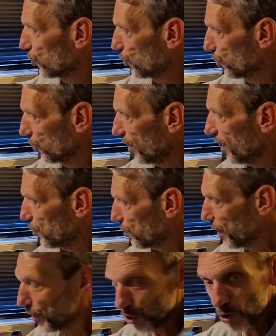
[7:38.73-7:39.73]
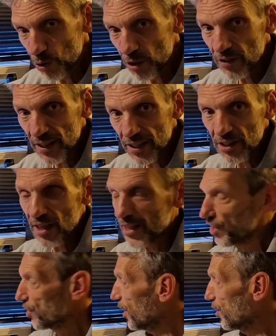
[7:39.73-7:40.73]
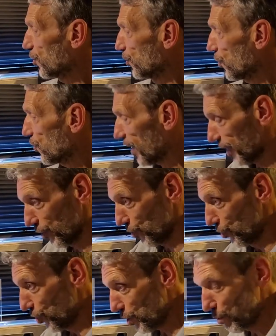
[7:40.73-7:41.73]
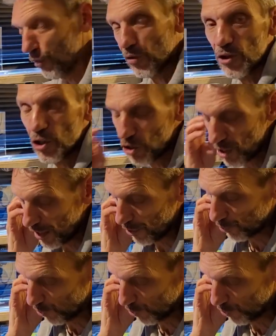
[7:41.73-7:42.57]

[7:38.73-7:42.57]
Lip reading: to the rear to make sure the rear tire stays on the track and just before you start to